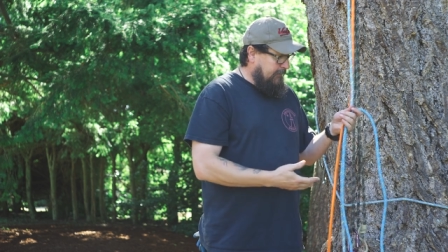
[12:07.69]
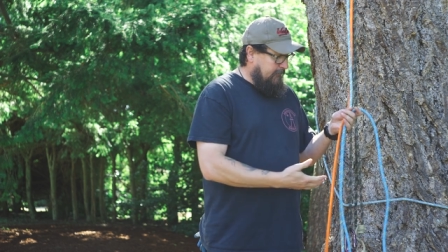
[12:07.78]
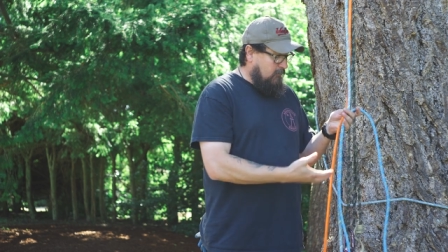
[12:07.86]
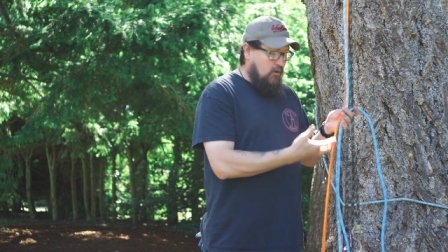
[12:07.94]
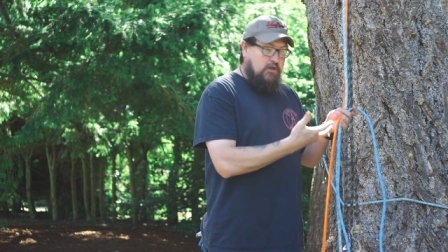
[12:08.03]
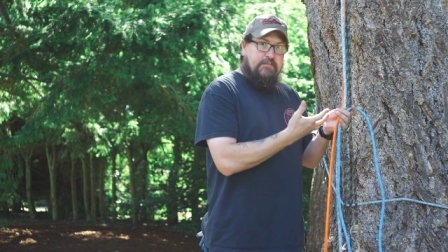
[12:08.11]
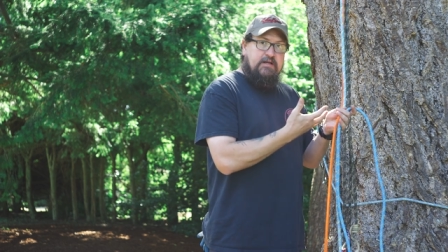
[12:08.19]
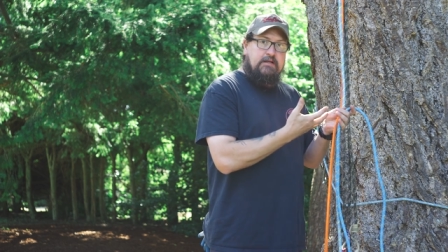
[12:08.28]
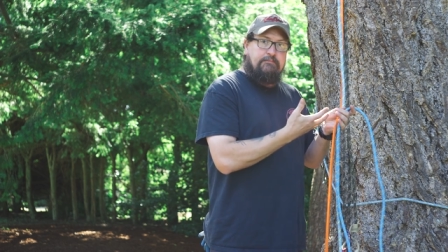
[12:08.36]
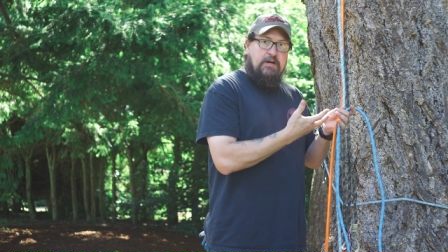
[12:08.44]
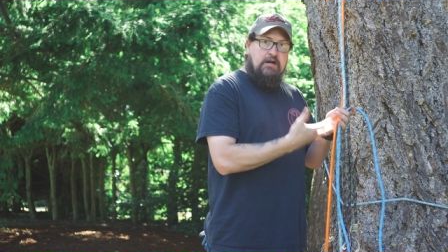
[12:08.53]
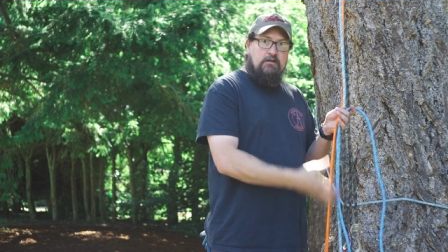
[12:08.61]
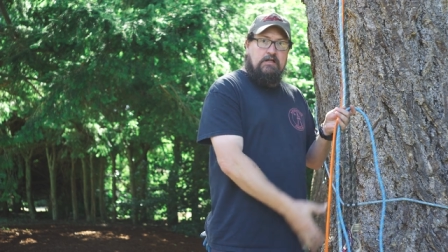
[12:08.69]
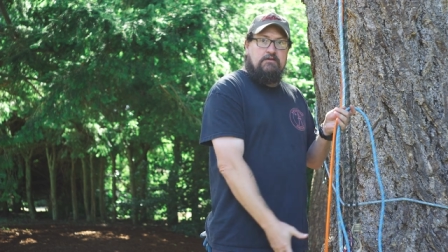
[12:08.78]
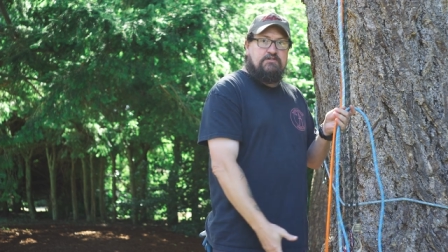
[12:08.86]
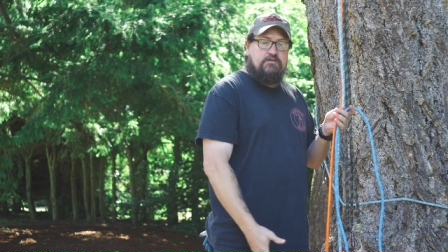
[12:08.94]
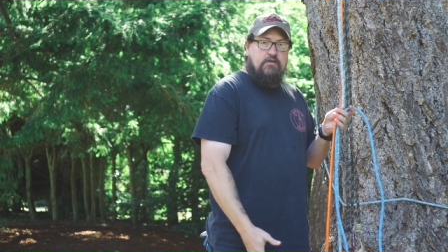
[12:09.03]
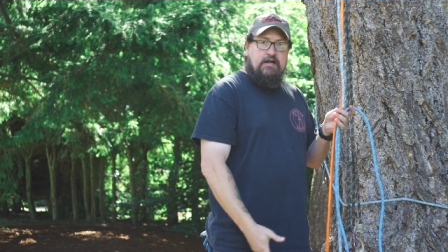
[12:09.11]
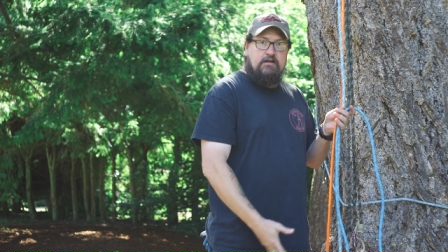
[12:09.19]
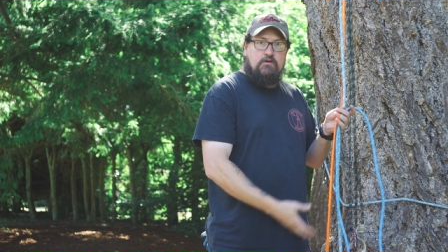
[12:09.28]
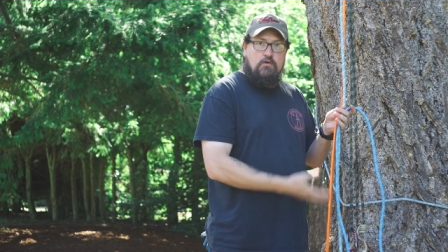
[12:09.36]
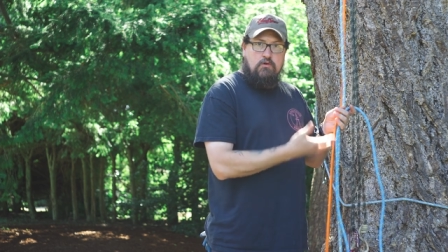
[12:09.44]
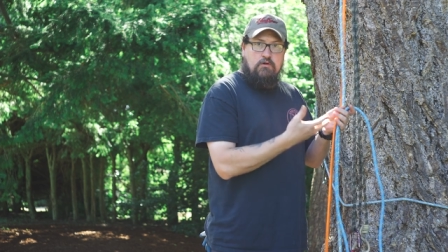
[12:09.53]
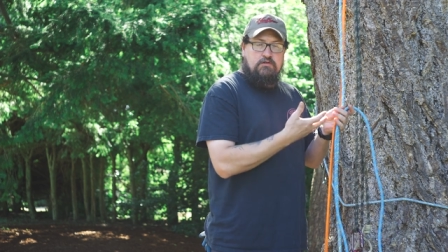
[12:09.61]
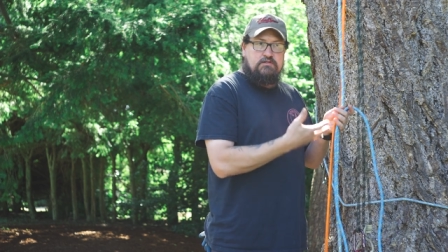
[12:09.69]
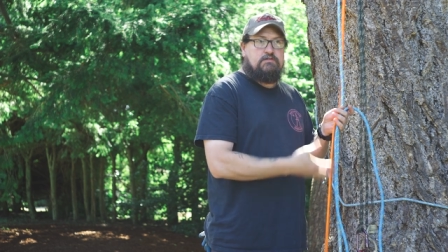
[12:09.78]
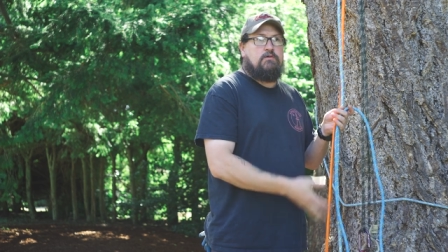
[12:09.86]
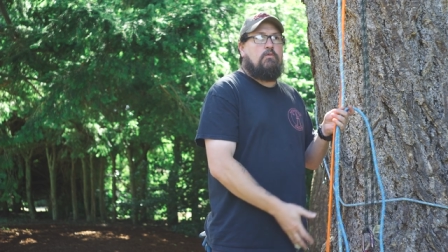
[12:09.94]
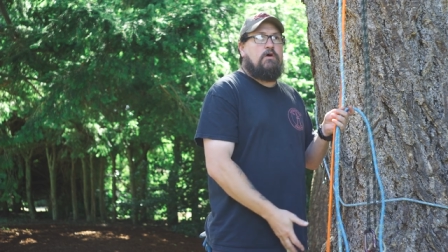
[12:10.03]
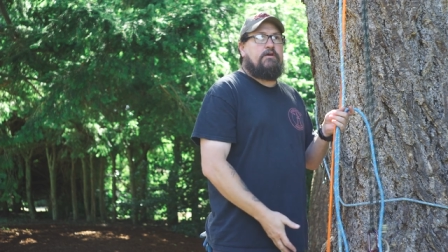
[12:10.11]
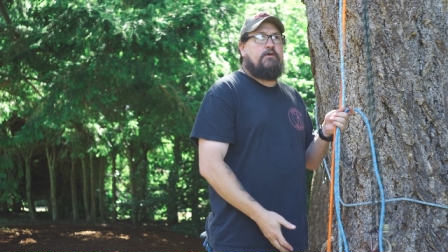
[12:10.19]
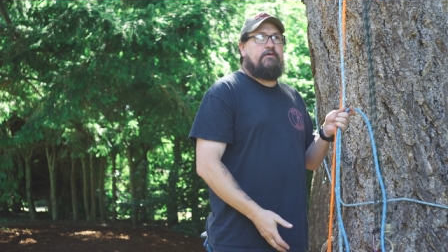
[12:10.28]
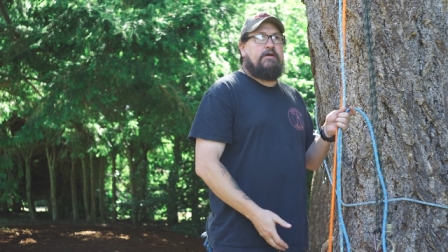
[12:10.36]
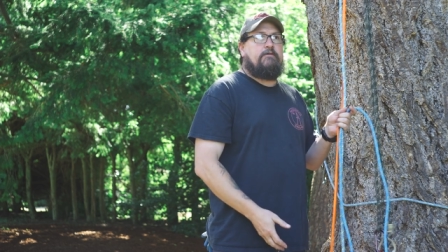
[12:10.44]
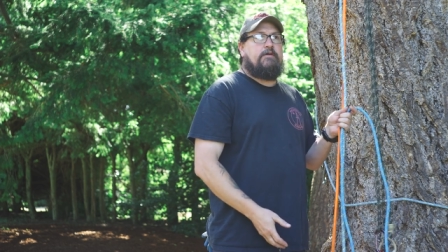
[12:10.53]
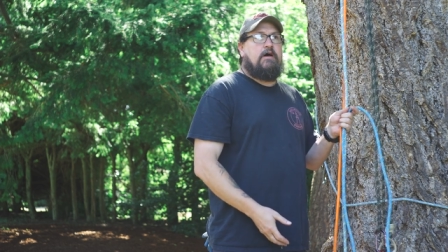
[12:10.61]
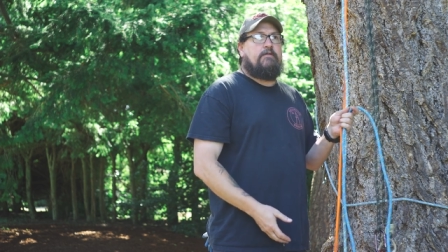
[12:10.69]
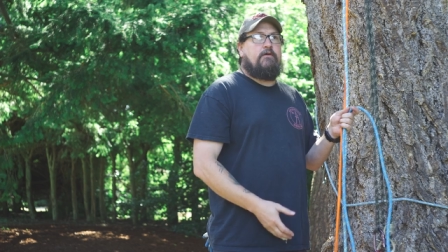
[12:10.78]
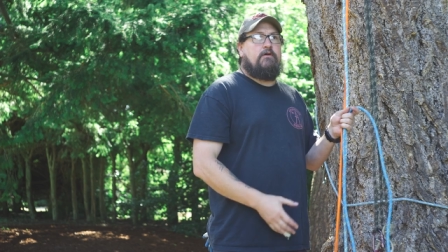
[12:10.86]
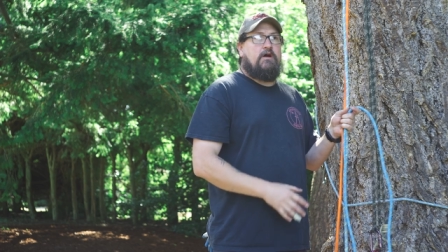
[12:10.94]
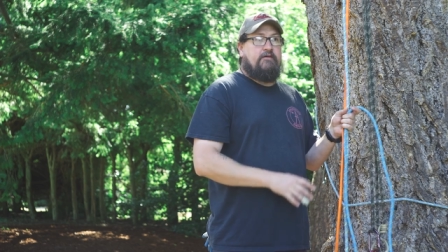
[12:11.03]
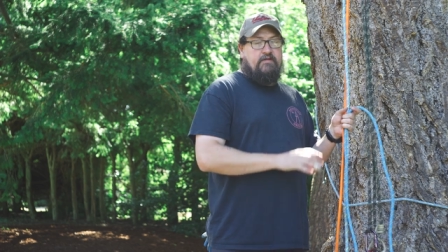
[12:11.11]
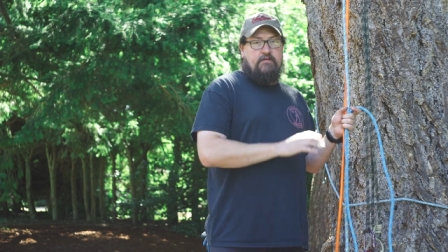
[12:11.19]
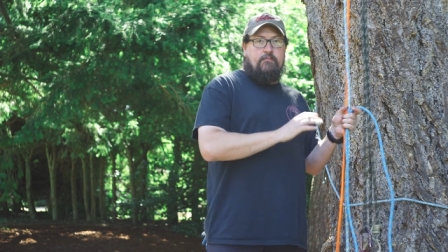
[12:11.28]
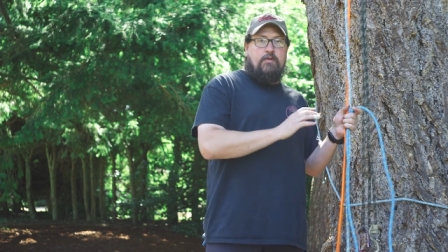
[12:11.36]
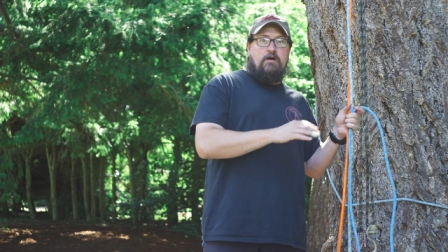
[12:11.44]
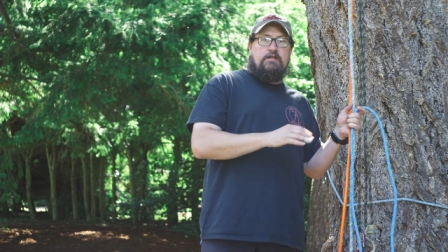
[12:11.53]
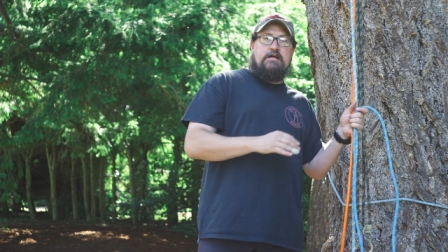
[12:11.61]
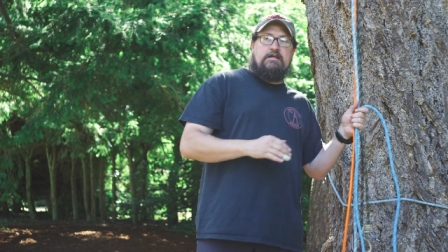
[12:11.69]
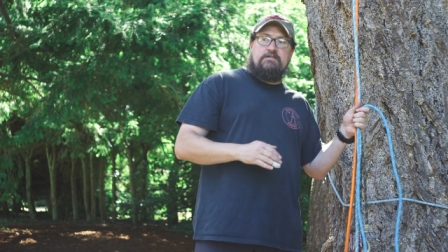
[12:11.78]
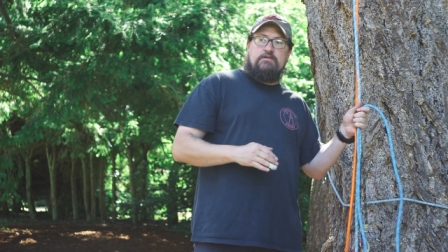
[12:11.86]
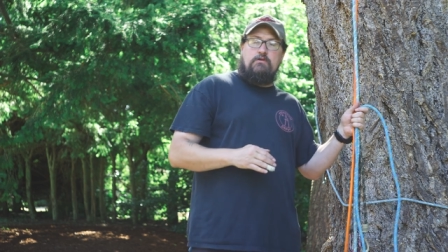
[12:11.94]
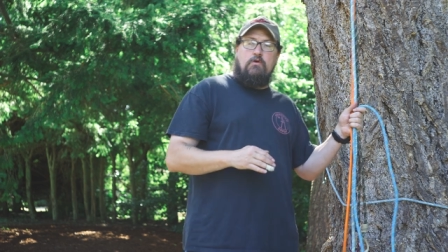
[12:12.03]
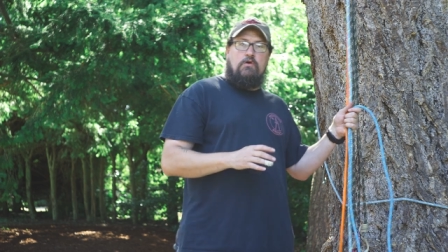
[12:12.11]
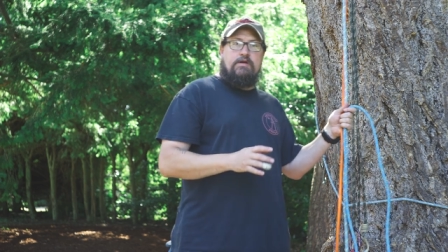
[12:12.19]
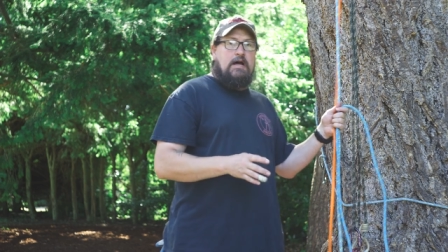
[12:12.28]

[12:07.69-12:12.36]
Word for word: They're all going to be parallel strand cores to one degree or another of either polyester or